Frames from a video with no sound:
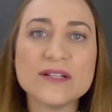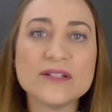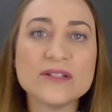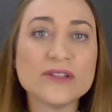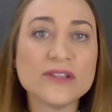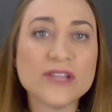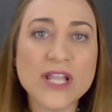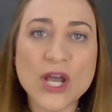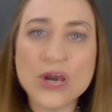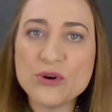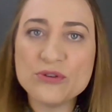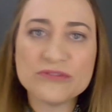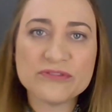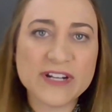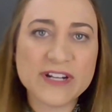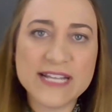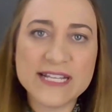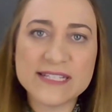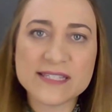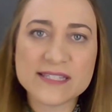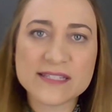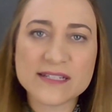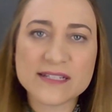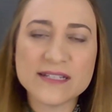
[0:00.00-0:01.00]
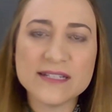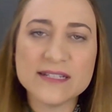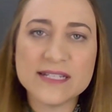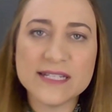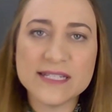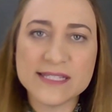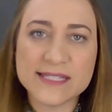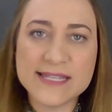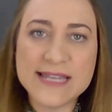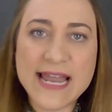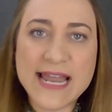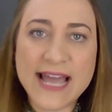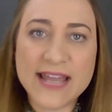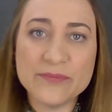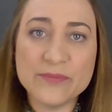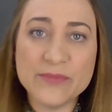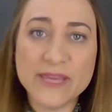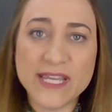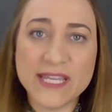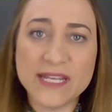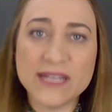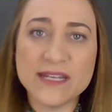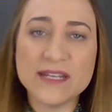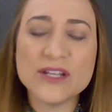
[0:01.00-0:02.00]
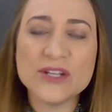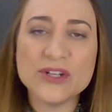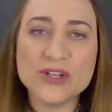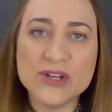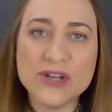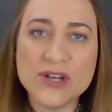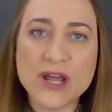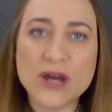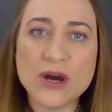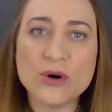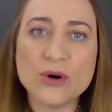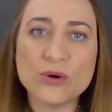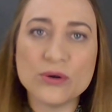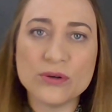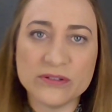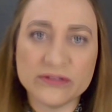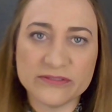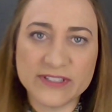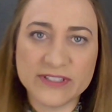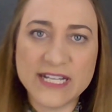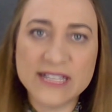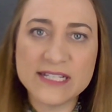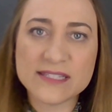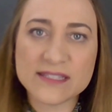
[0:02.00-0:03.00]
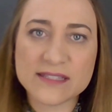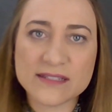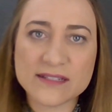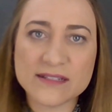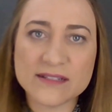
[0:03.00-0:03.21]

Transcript: Low risk does not mean no risk.